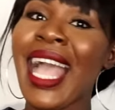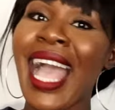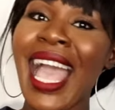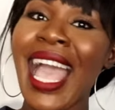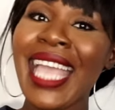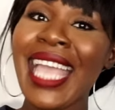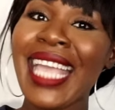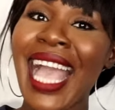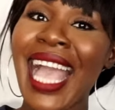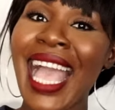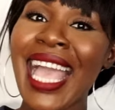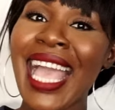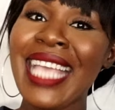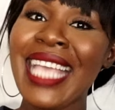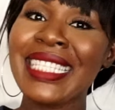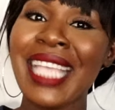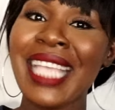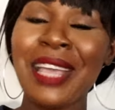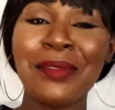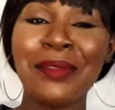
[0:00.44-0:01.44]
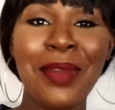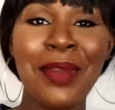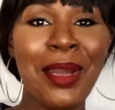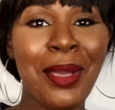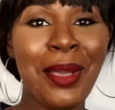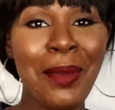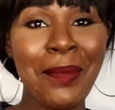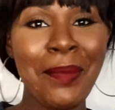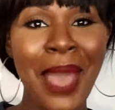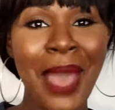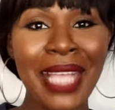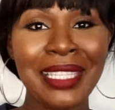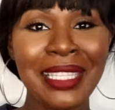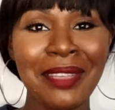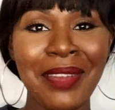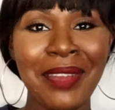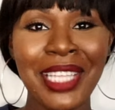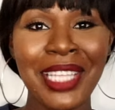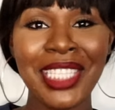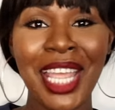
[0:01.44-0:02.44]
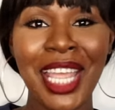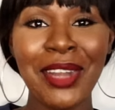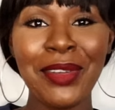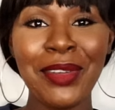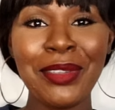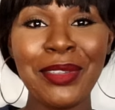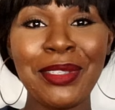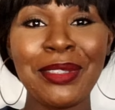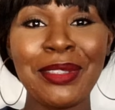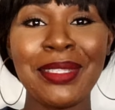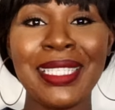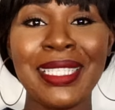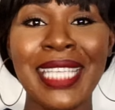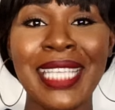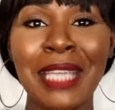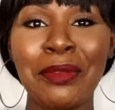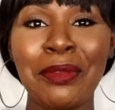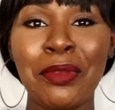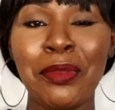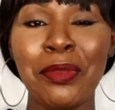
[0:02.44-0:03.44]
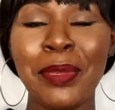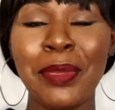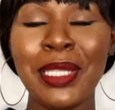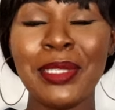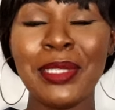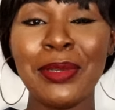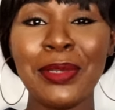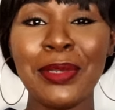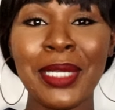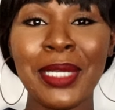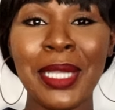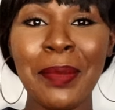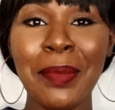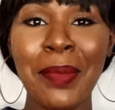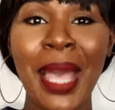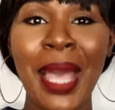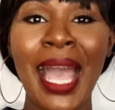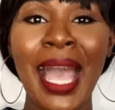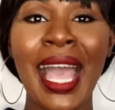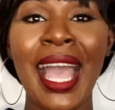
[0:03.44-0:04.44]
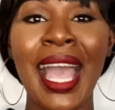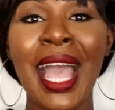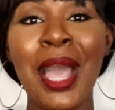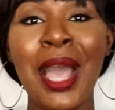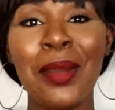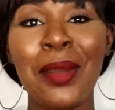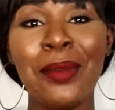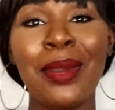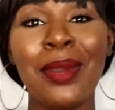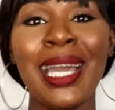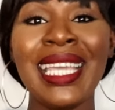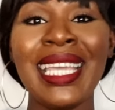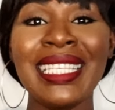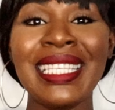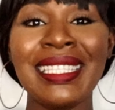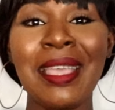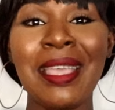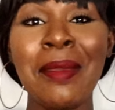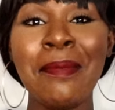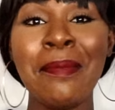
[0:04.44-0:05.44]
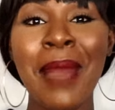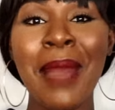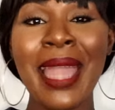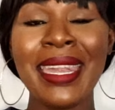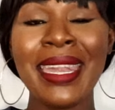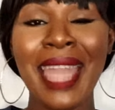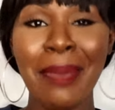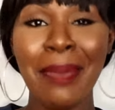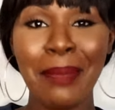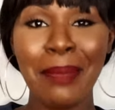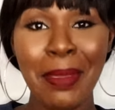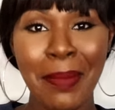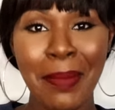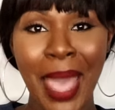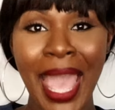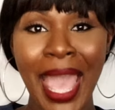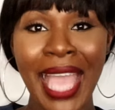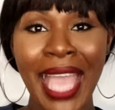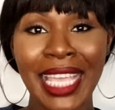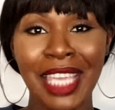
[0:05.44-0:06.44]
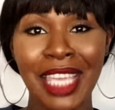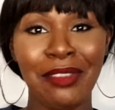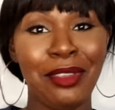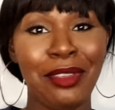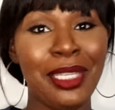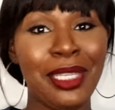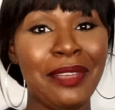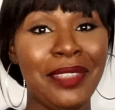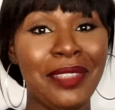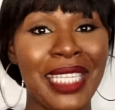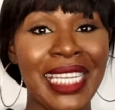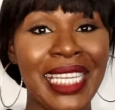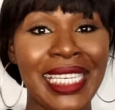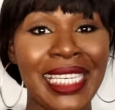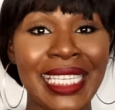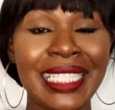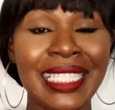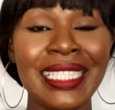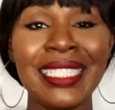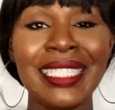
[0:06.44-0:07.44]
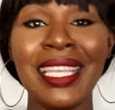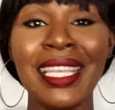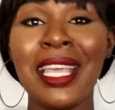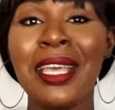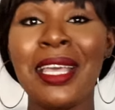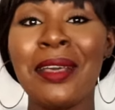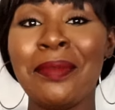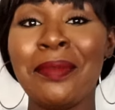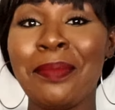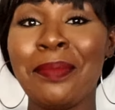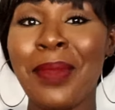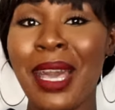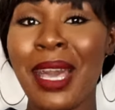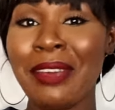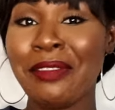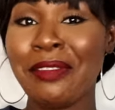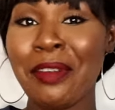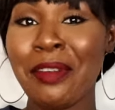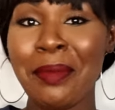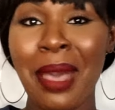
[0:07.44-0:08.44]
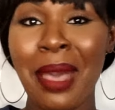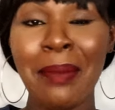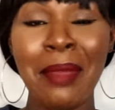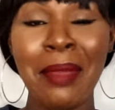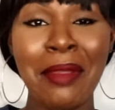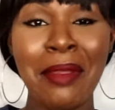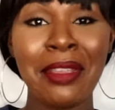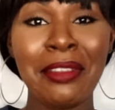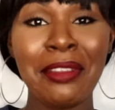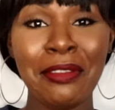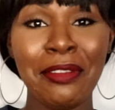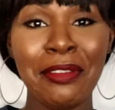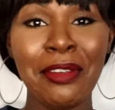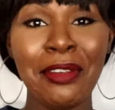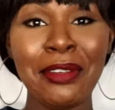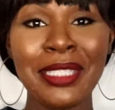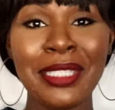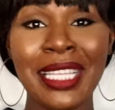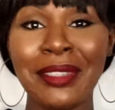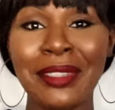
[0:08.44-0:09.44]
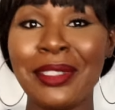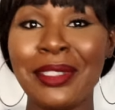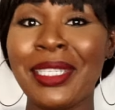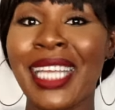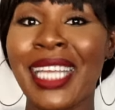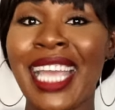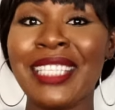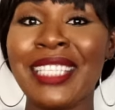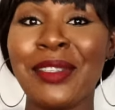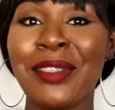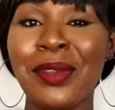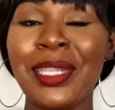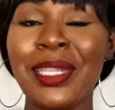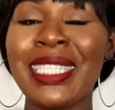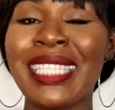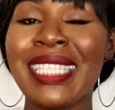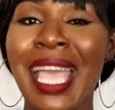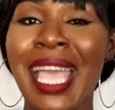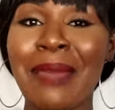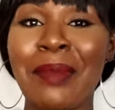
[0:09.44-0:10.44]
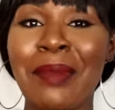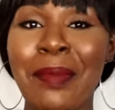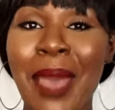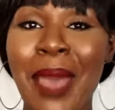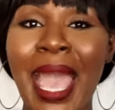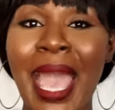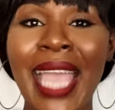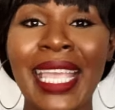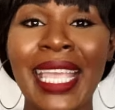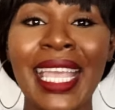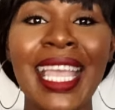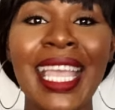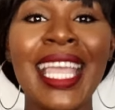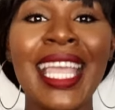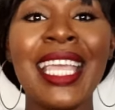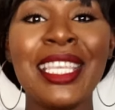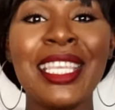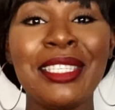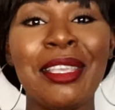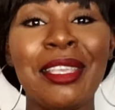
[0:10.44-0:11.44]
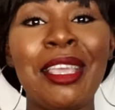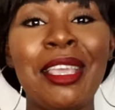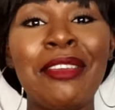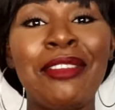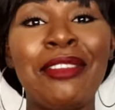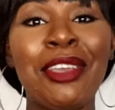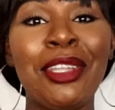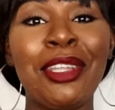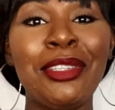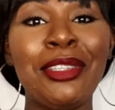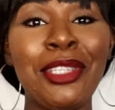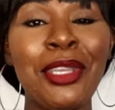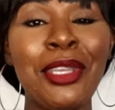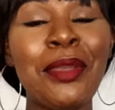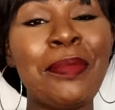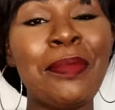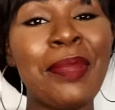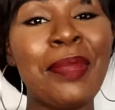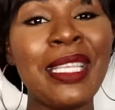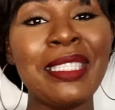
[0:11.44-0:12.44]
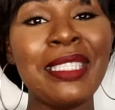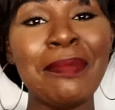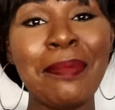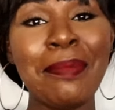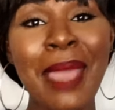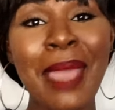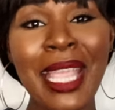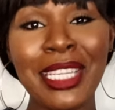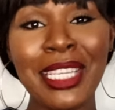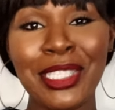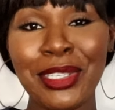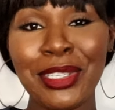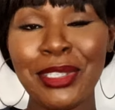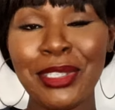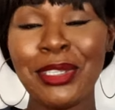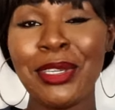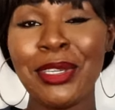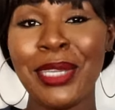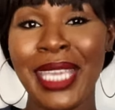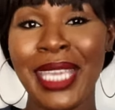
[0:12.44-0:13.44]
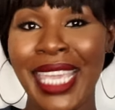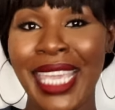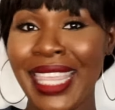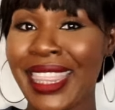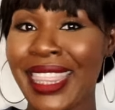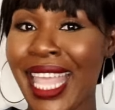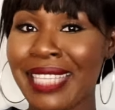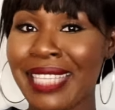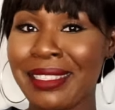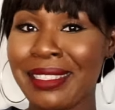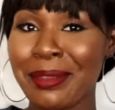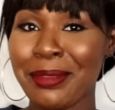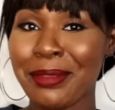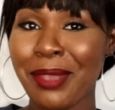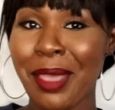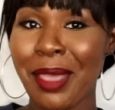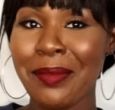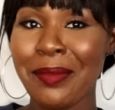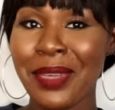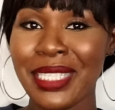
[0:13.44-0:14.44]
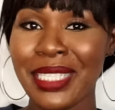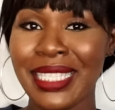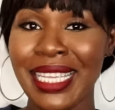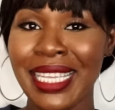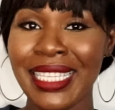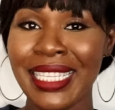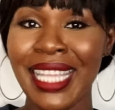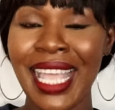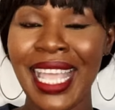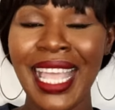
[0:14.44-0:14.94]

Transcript: Hi guys and welcome back to my channel. So today we'll be talking about what is in my nappy bag if you live in England. But for my American folks, I know you guys call it diaper bag. So if you're new, please make sure you hit that subscribe button.